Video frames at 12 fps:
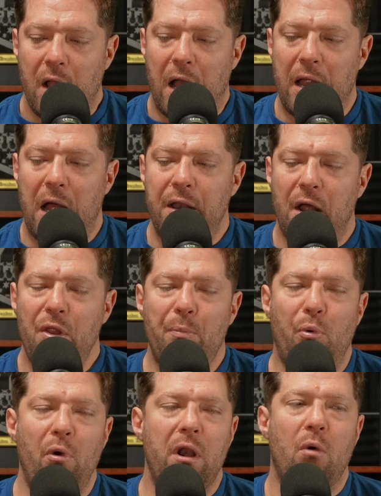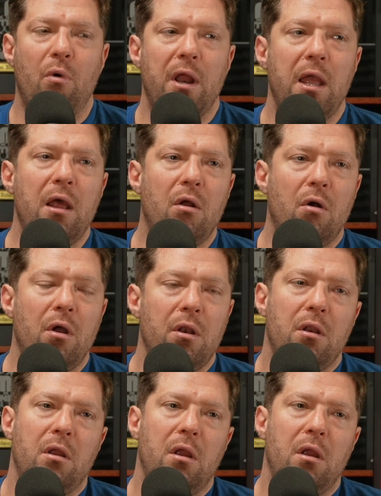Another point I want to hit on,